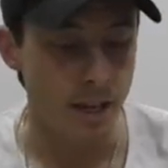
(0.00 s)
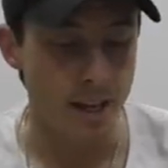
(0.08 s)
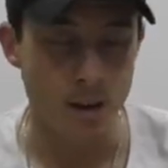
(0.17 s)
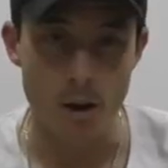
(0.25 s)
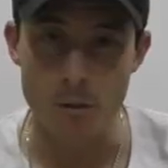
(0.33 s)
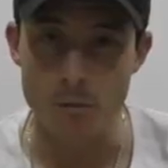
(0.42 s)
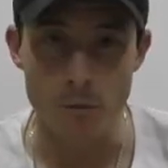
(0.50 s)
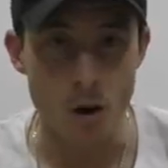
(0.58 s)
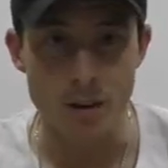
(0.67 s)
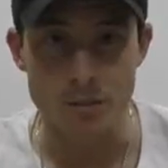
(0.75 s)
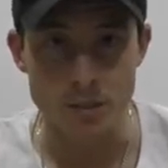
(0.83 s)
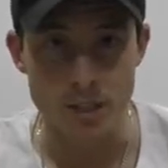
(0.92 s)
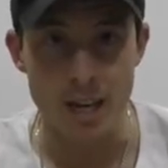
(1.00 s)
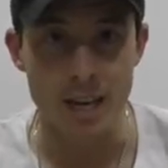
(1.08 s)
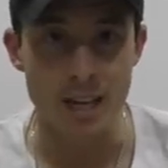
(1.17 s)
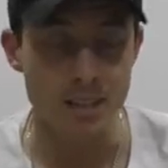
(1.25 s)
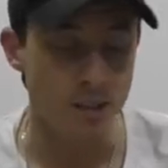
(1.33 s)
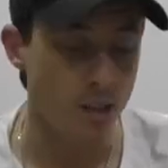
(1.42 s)
and I
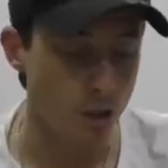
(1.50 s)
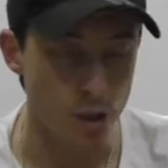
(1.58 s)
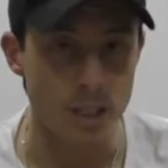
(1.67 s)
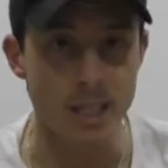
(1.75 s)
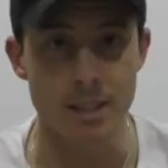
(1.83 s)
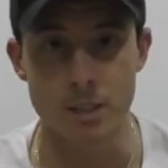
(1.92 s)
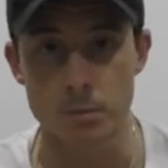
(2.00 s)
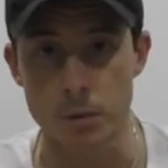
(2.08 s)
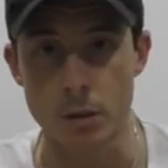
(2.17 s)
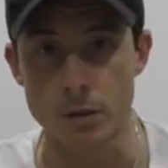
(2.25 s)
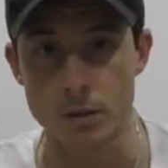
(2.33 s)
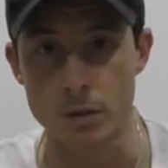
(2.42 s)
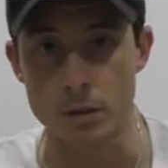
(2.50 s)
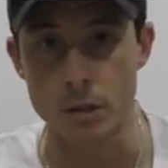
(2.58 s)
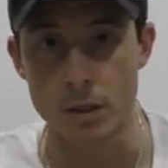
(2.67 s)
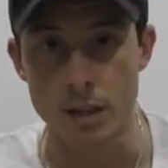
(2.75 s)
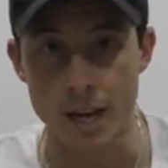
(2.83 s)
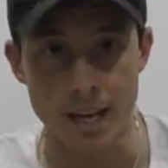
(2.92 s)
5-starred the shit out of this person
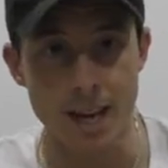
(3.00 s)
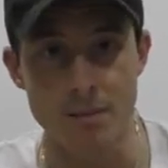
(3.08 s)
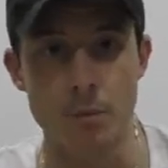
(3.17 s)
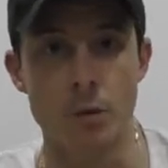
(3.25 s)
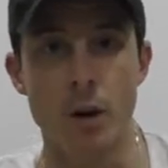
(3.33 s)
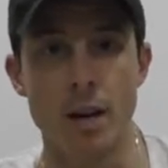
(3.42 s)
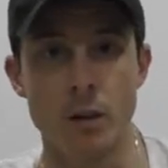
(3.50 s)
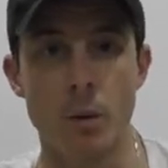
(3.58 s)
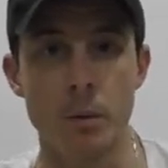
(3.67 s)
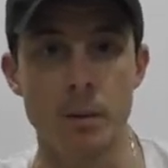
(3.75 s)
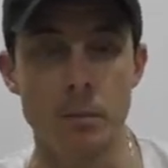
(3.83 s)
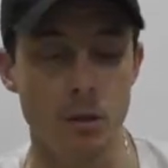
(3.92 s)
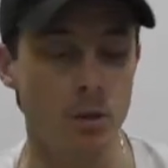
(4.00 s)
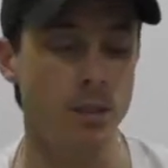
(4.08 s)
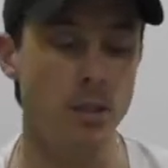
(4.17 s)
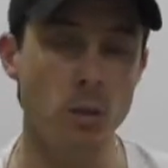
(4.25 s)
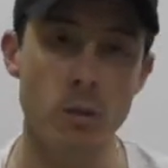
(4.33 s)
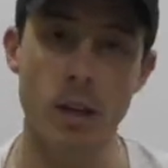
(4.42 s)
and gave them a great comment because
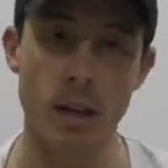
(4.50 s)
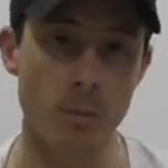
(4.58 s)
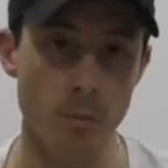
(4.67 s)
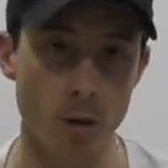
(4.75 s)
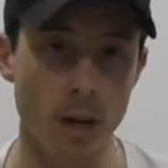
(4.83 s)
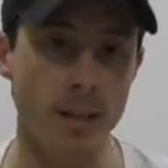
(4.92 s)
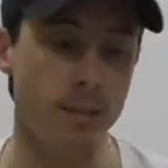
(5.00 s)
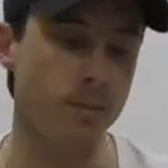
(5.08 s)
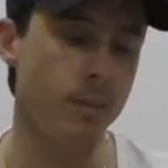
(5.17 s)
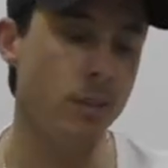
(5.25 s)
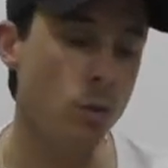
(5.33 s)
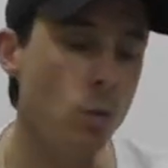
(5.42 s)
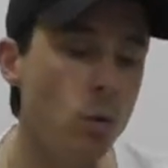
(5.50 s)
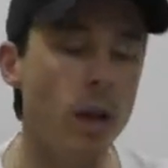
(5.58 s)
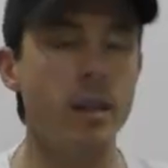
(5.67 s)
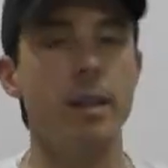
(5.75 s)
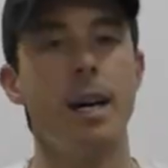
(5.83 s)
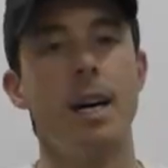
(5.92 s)
they took care and pride, and that's all
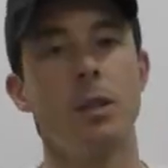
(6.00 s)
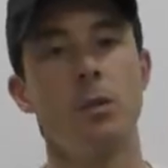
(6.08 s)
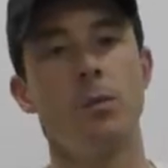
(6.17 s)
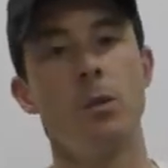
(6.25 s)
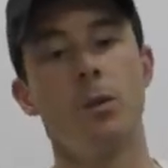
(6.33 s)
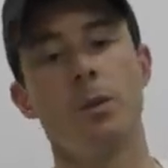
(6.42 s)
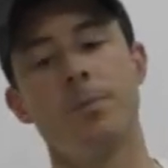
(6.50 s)
I could ask for.